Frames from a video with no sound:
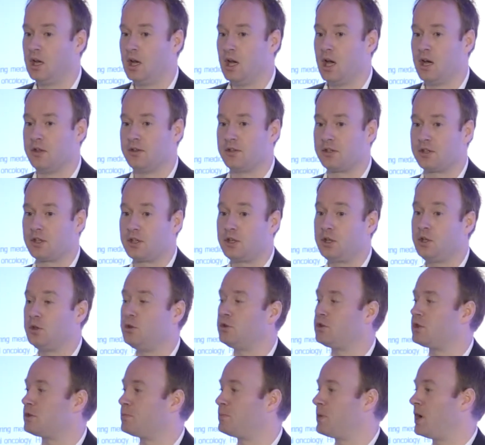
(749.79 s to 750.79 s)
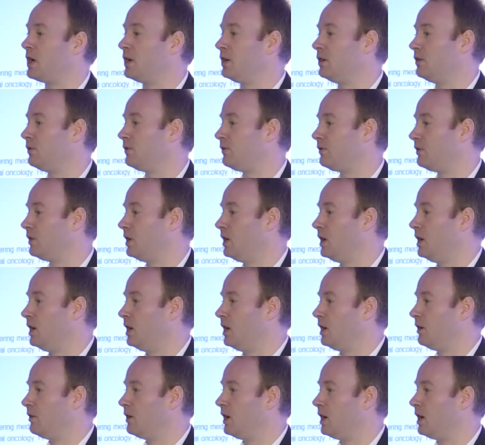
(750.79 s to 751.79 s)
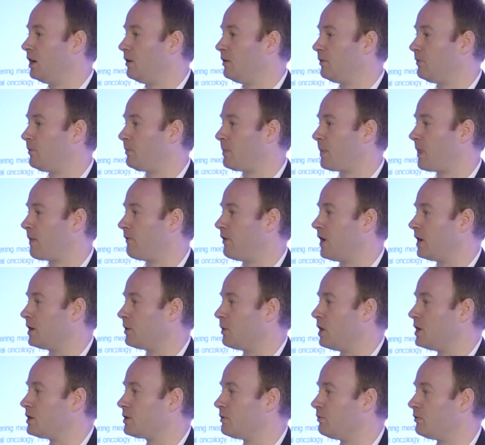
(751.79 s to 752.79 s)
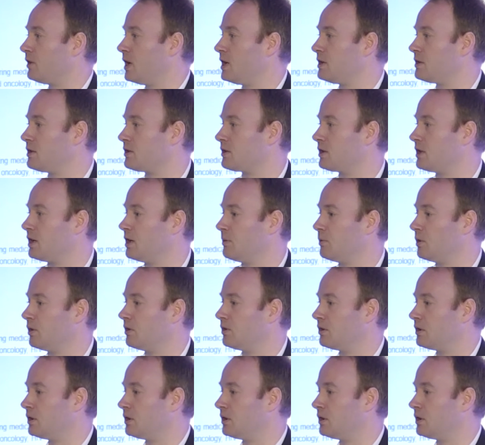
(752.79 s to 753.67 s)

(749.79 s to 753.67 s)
And there's a huge span of valuation ranges here, but